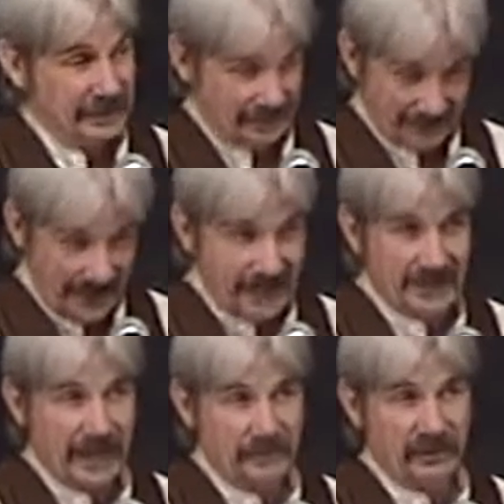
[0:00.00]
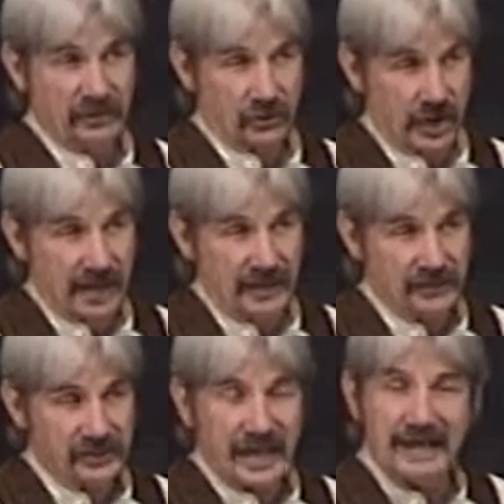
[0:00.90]
it's not I but
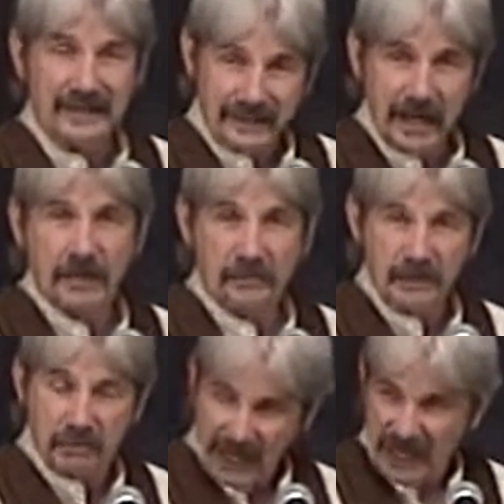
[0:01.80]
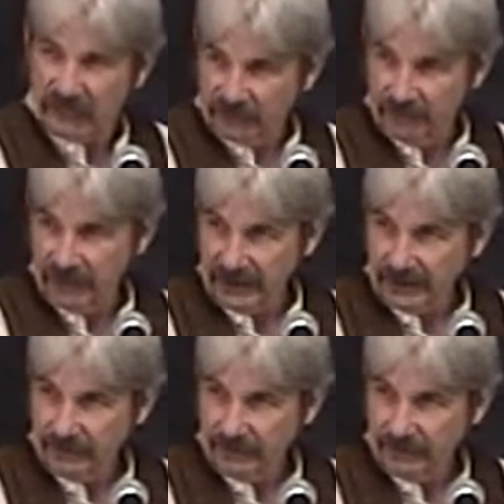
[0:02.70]
Christ, and it not be blasphemy.